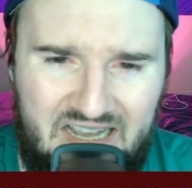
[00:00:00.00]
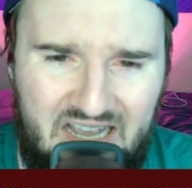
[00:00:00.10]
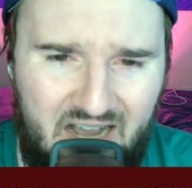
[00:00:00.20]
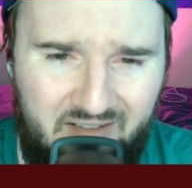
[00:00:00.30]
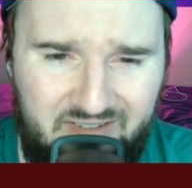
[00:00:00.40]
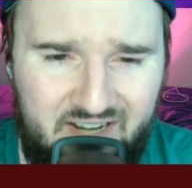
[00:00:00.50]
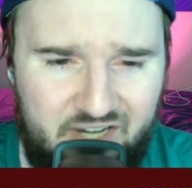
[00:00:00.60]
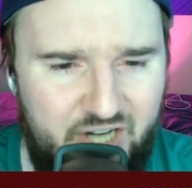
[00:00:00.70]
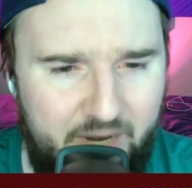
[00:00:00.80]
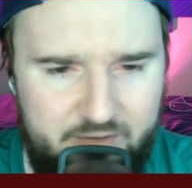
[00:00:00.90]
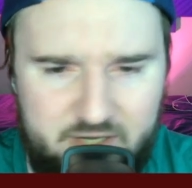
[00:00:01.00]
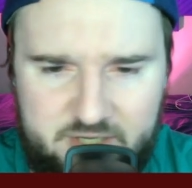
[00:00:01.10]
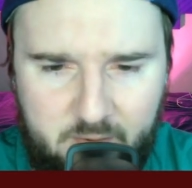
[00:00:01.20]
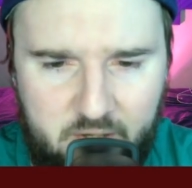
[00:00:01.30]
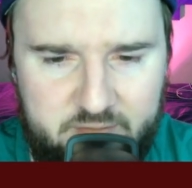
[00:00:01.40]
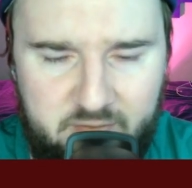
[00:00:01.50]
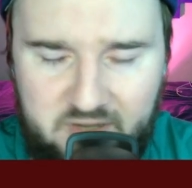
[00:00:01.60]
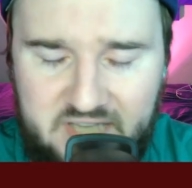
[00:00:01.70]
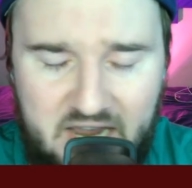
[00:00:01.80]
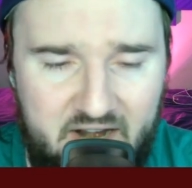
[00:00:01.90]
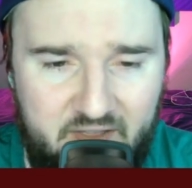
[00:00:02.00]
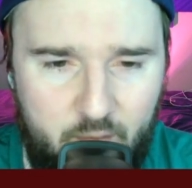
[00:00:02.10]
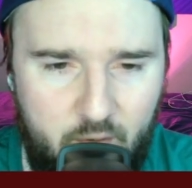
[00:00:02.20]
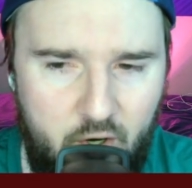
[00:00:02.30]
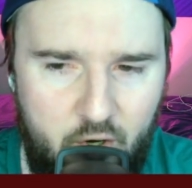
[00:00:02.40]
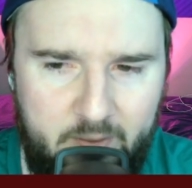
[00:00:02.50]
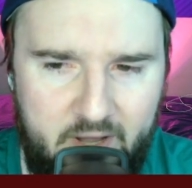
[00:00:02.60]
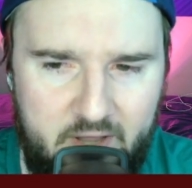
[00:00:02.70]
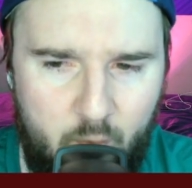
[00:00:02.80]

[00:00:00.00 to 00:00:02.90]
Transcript: I'm going to take a shot with the Spurs plus 8 on the road, man.